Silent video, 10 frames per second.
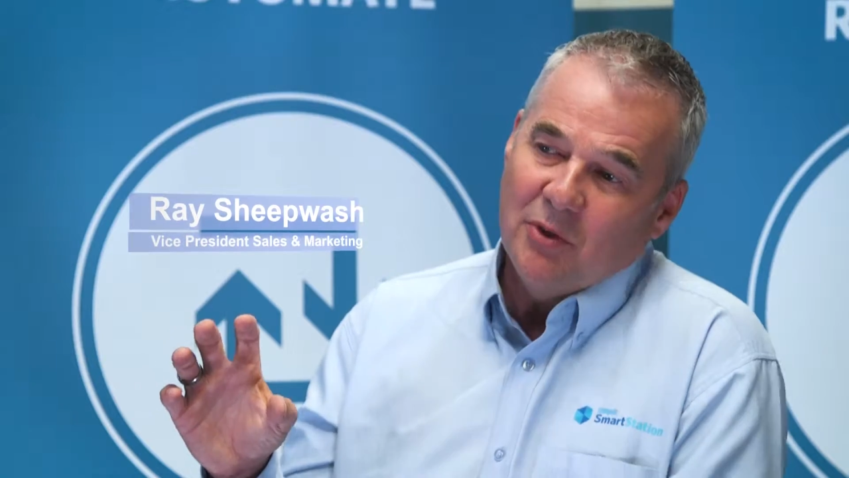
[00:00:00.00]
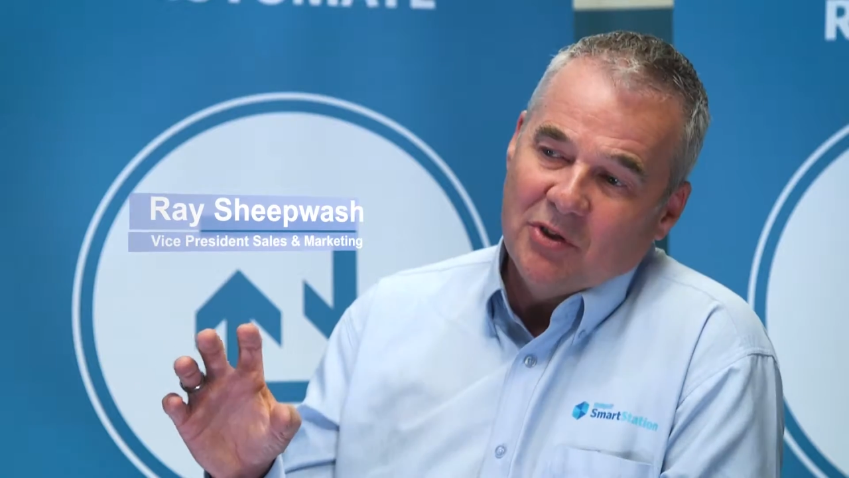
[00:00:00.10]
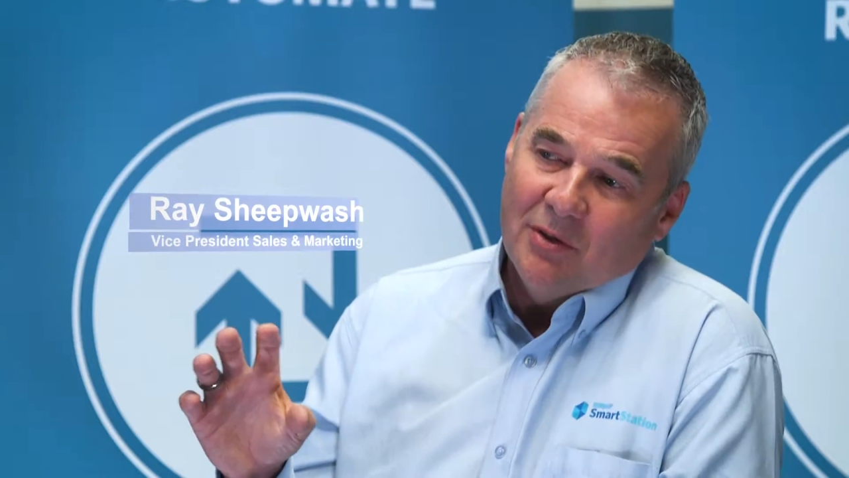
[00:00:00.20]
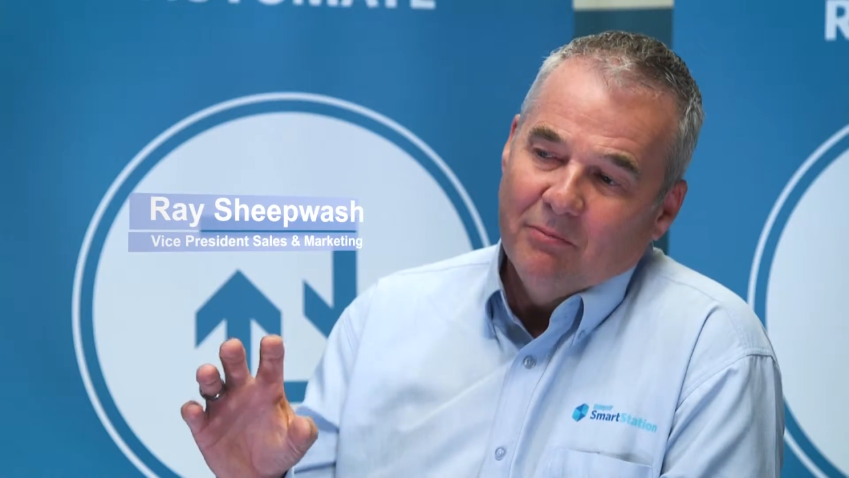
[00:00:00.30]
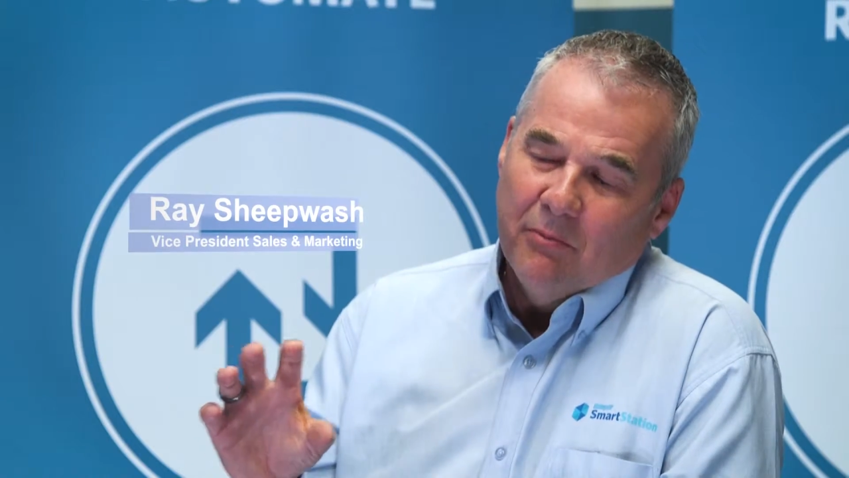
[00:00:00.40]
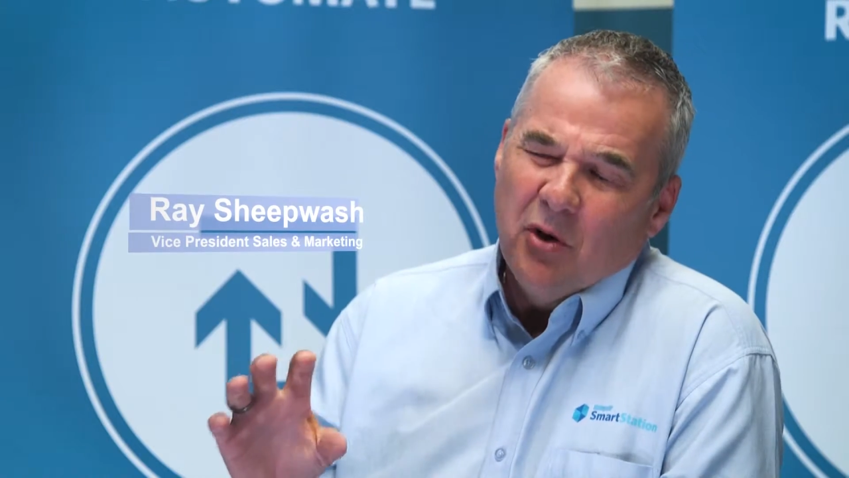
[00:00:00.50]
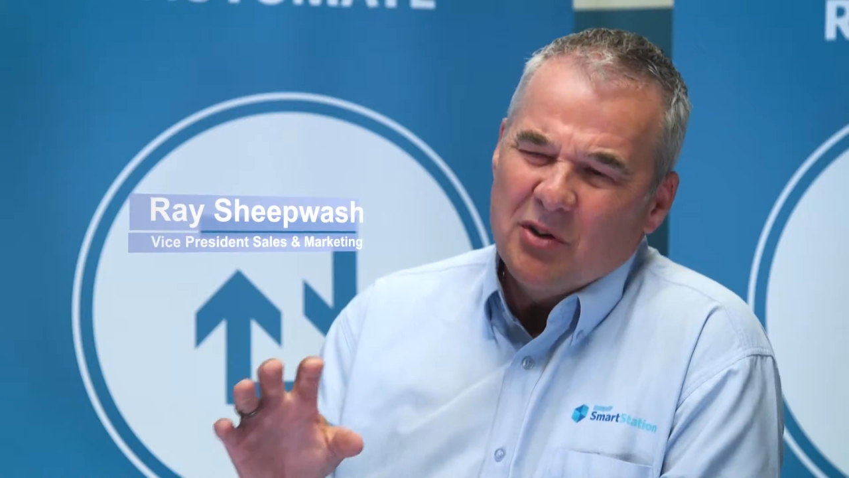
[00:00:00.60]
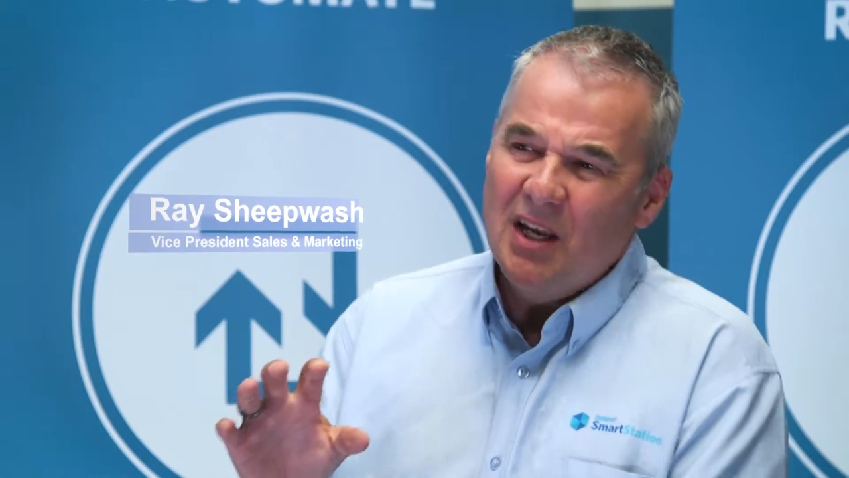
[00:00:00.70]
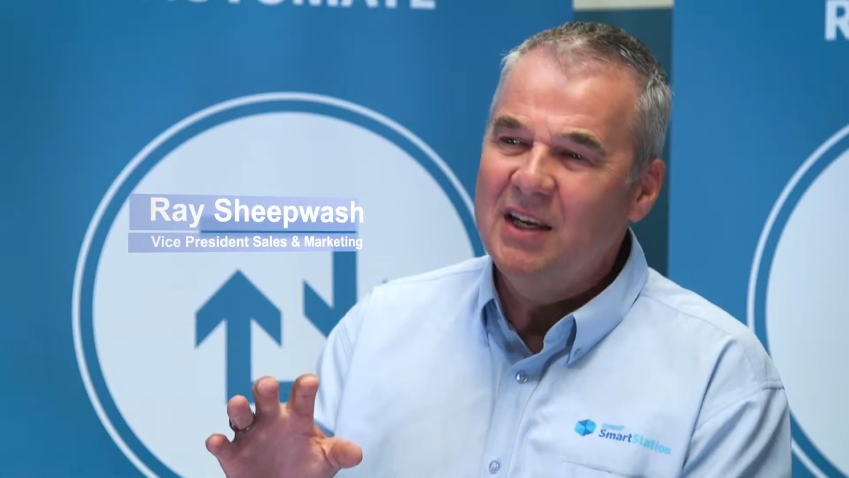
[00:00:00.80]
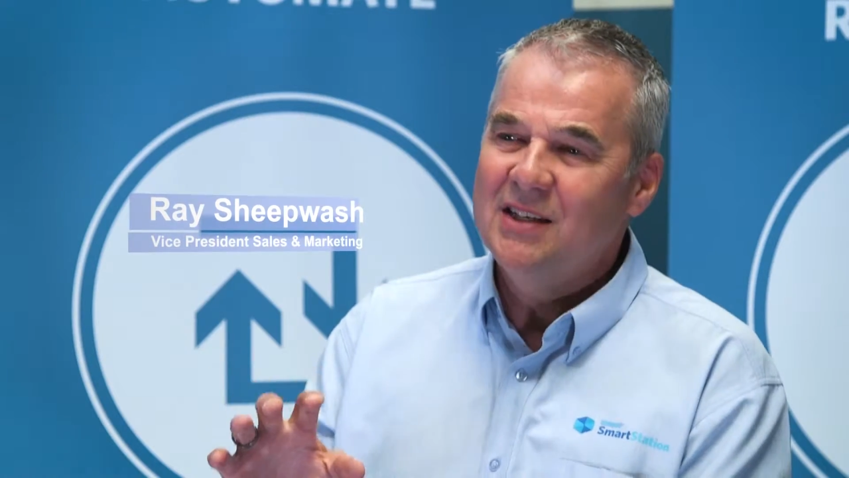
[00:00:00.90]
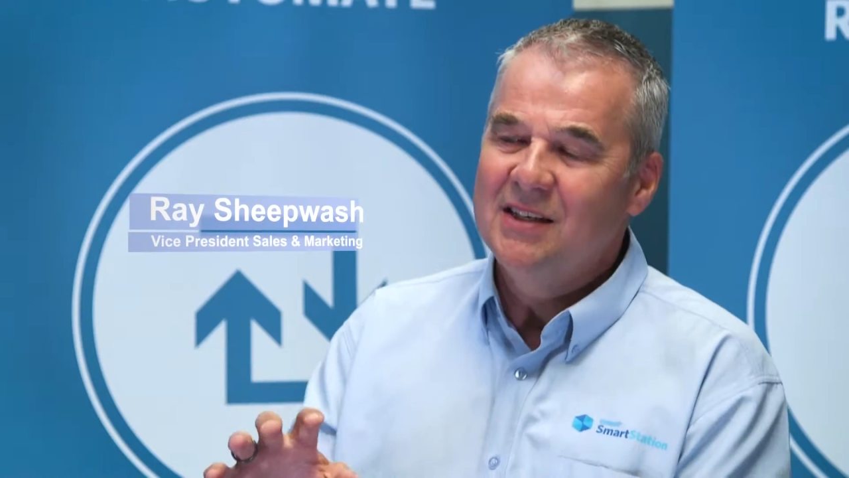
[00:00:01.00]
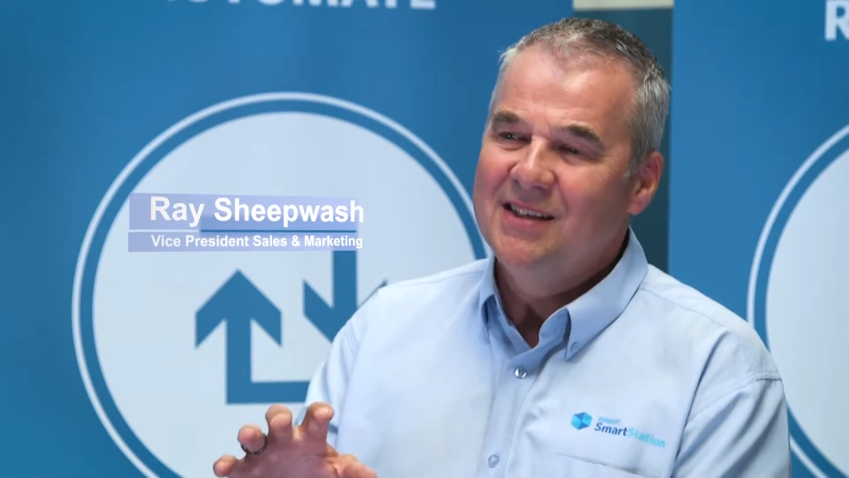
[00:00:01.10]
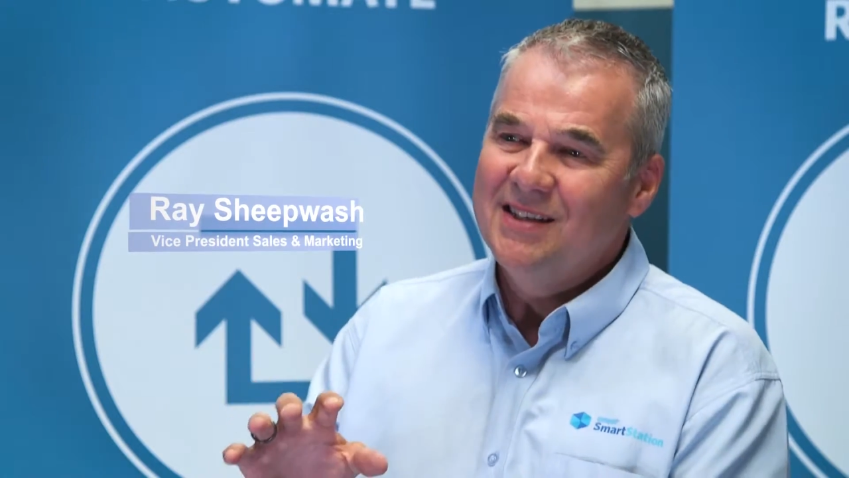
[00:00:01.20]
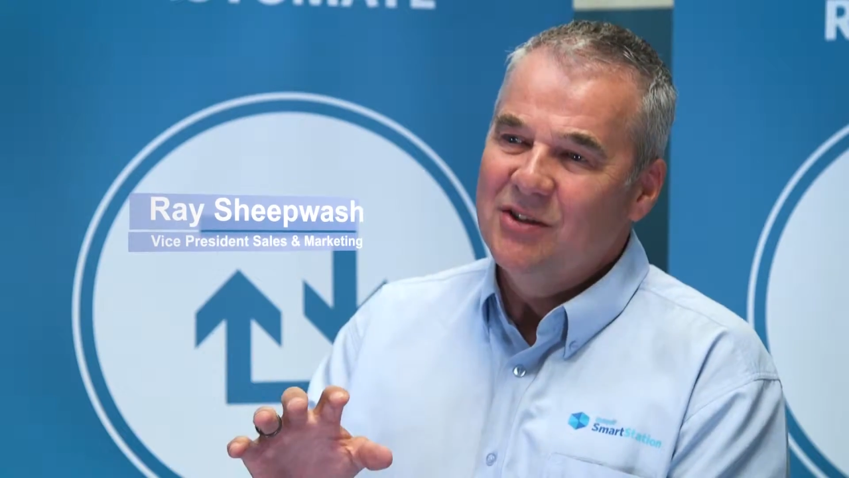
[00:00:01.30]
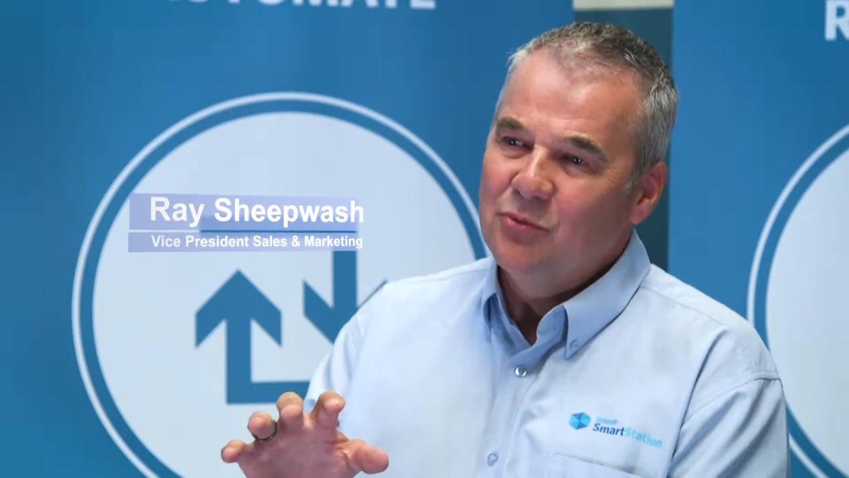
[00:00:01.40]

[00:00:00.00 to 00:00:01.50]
which in most cases is